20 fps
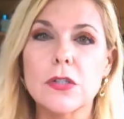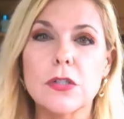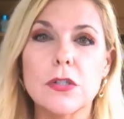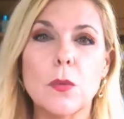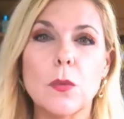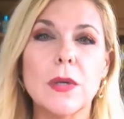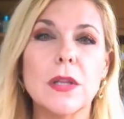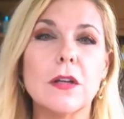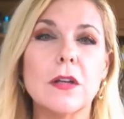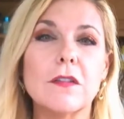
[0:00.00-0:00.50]
So
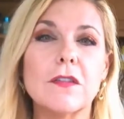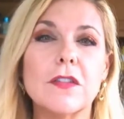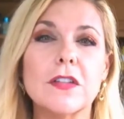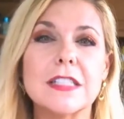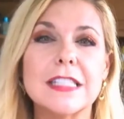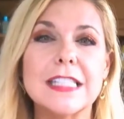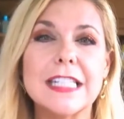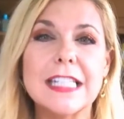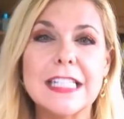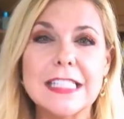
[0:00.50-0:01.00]
we look for
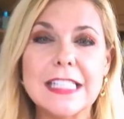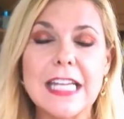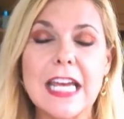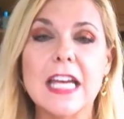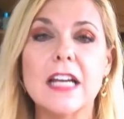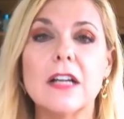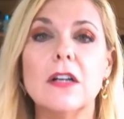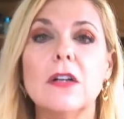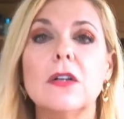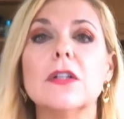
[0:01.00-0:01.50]

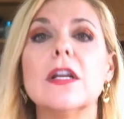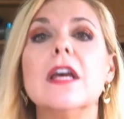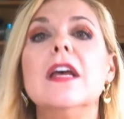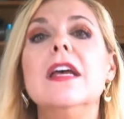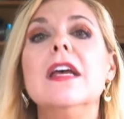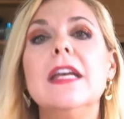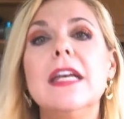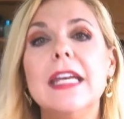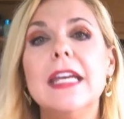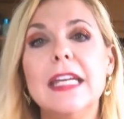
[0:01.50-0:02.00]
detailed,
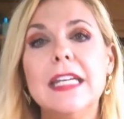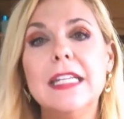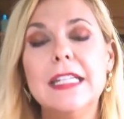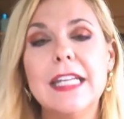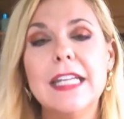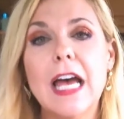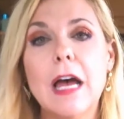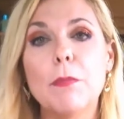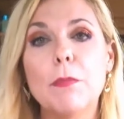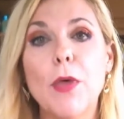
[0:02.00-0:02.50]

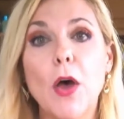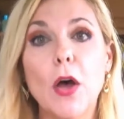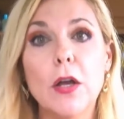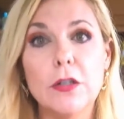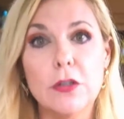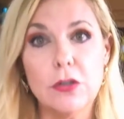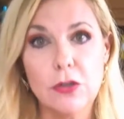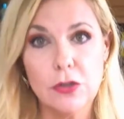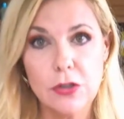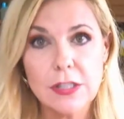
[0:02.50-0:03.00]
in-depth
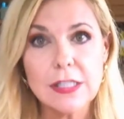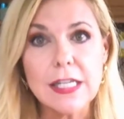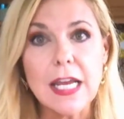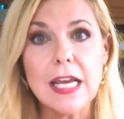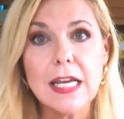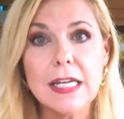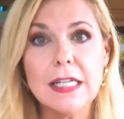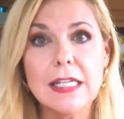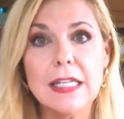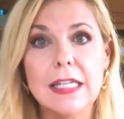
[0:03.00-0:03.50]

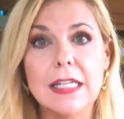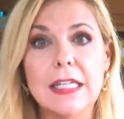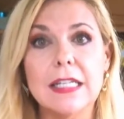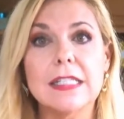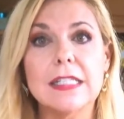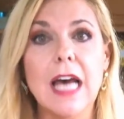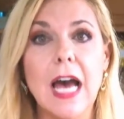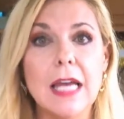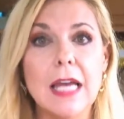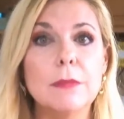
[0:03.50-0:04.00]
understanding
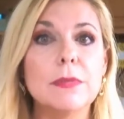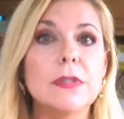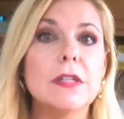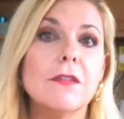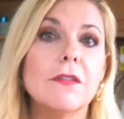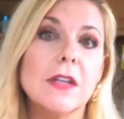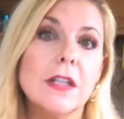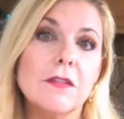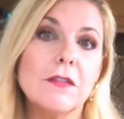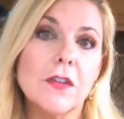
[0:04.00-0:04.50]
types
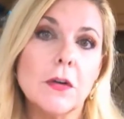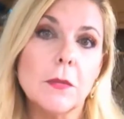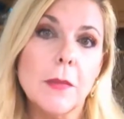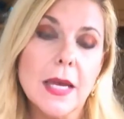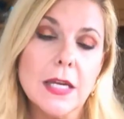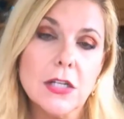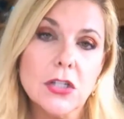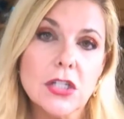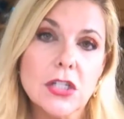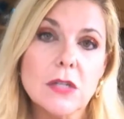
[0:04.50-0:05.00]
of
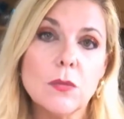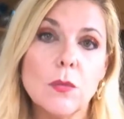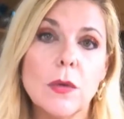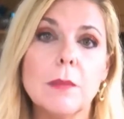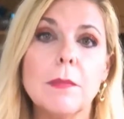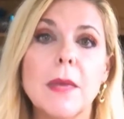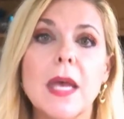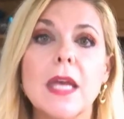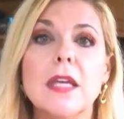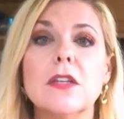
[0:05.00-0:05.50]
information. We
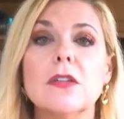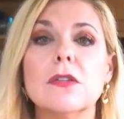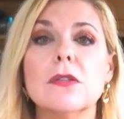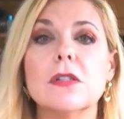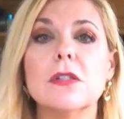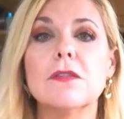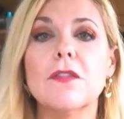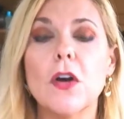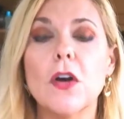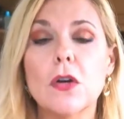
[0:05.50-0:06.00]
may
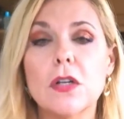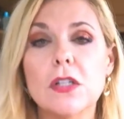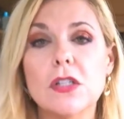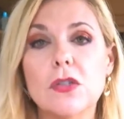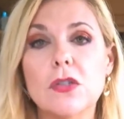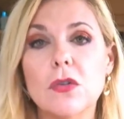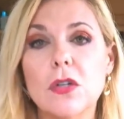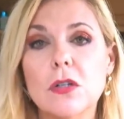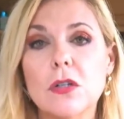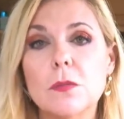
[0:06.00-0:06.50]
use focus
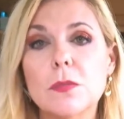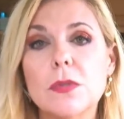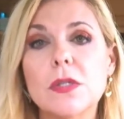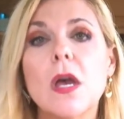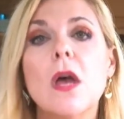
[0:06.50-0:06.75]
groups.